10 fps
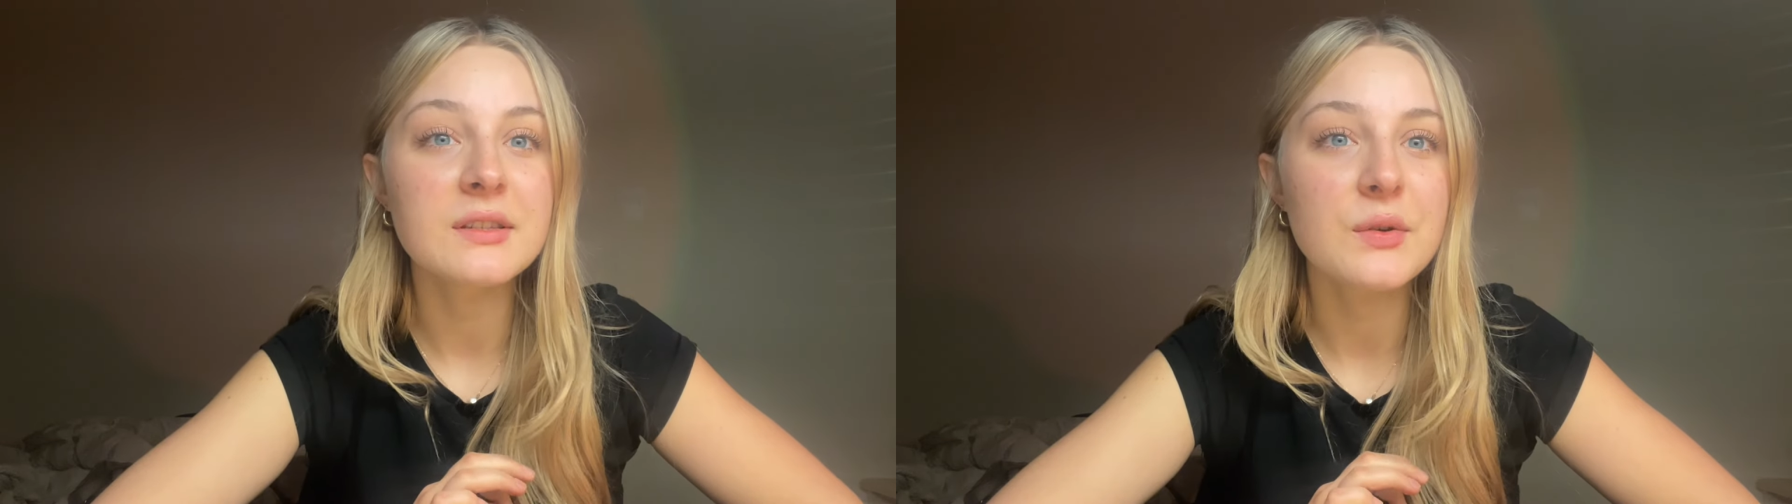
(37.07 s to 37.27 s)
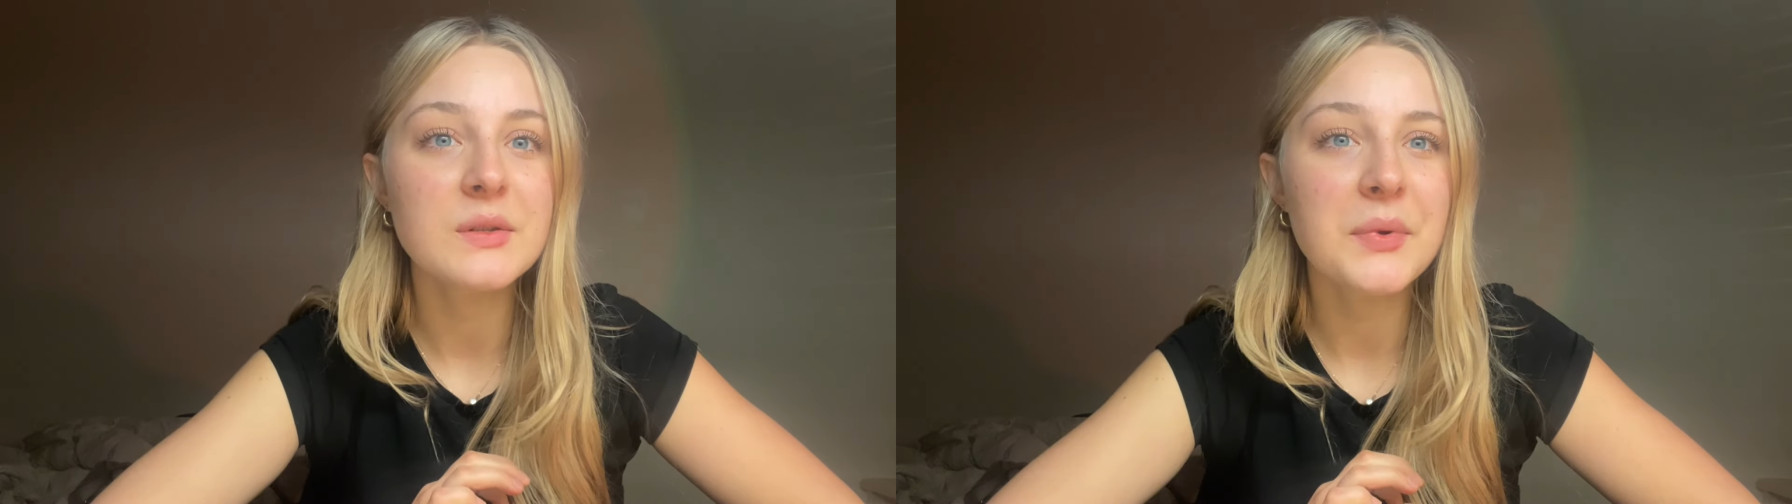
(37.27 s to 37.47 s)

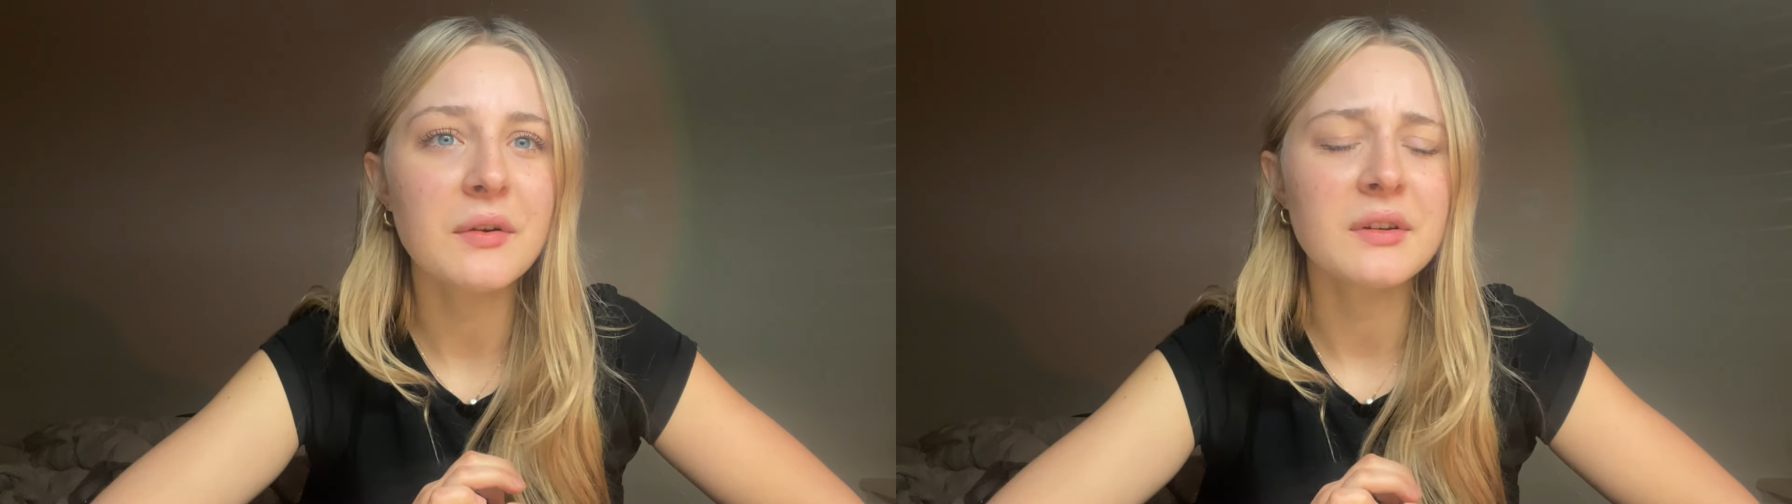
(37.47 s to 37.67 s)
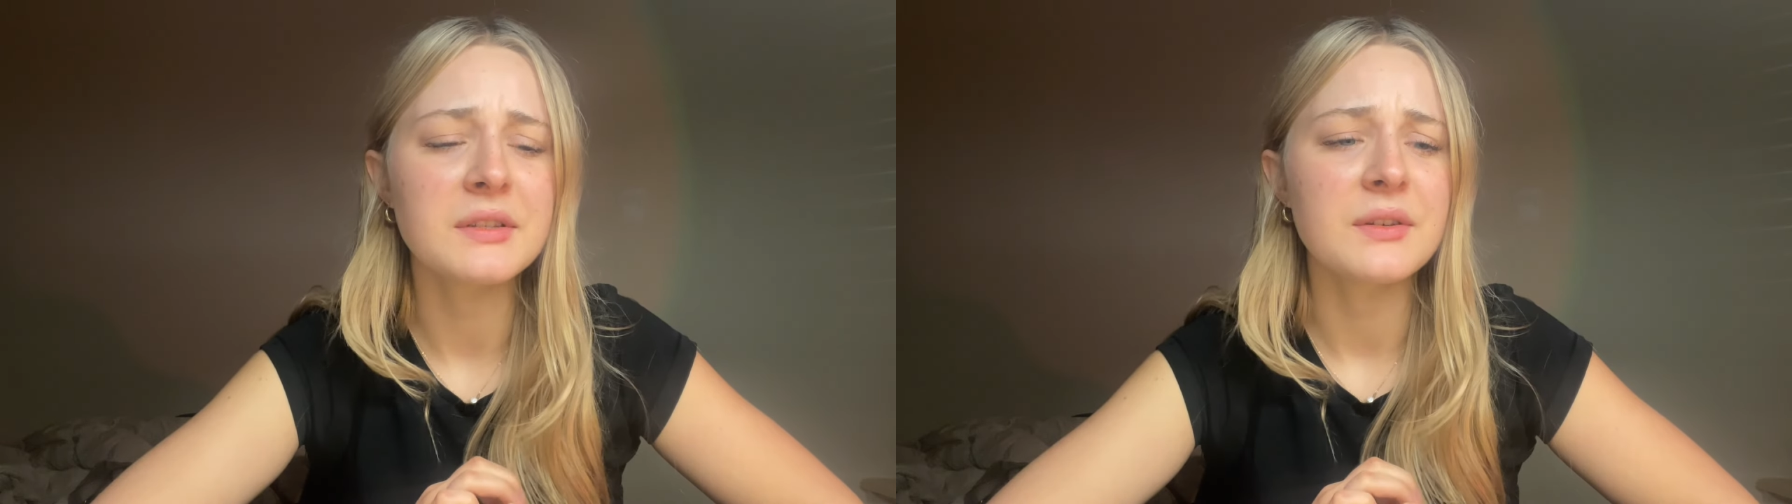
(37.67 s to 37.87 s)
those
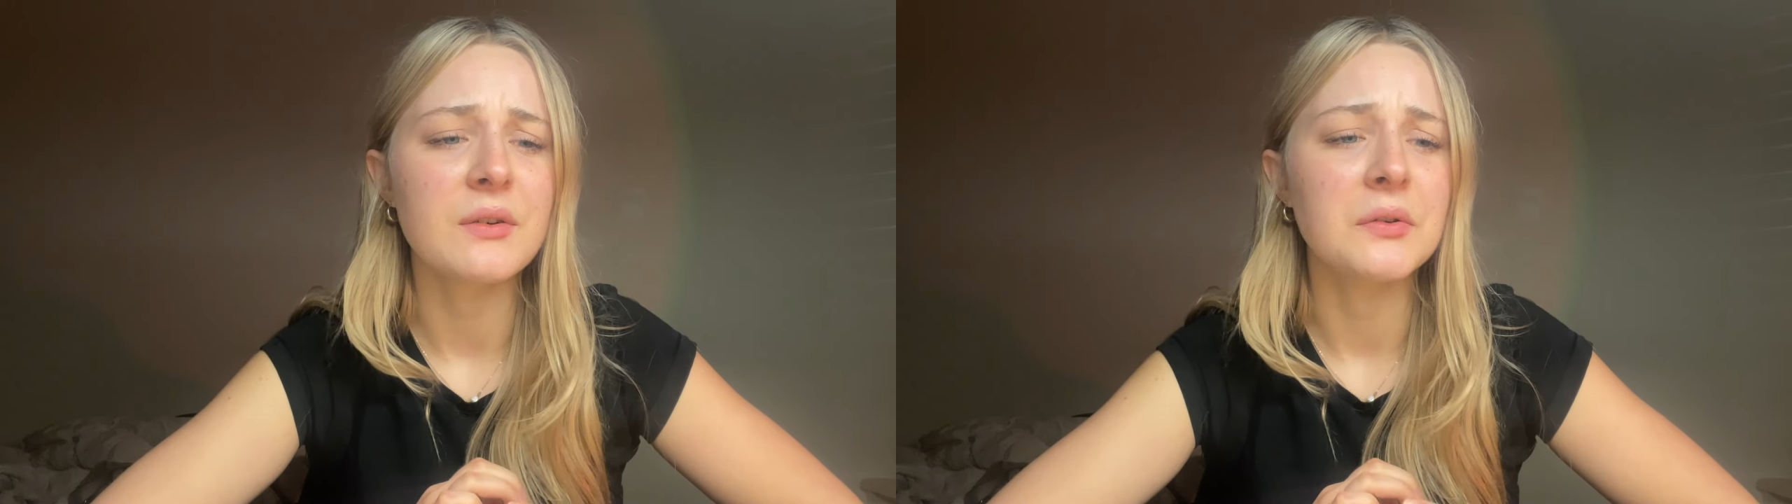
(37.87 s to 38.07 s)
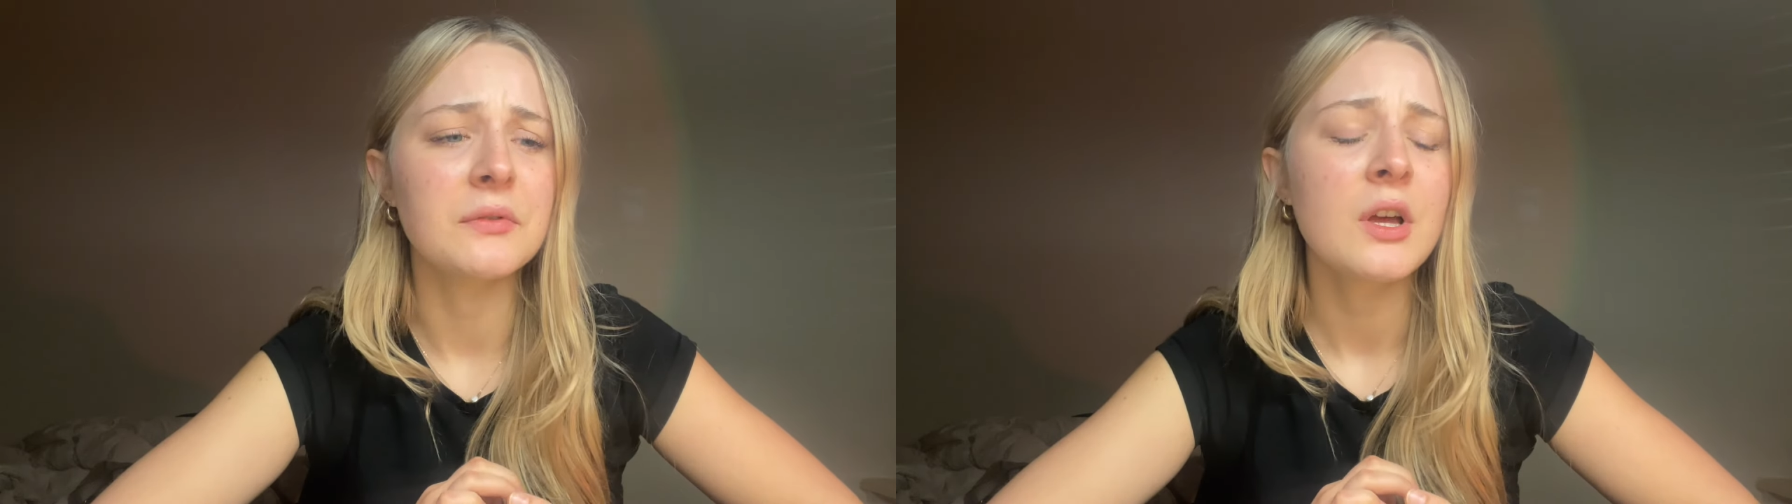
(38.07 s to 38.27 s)
periods
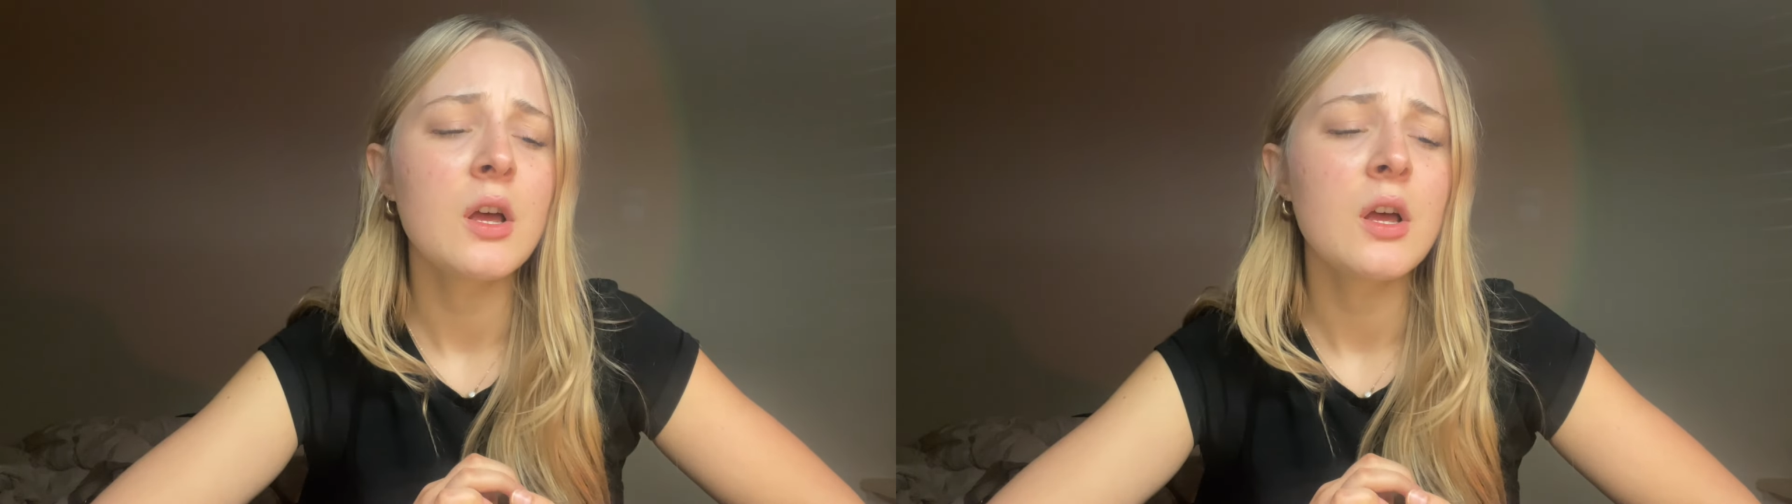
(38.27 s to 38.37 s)
of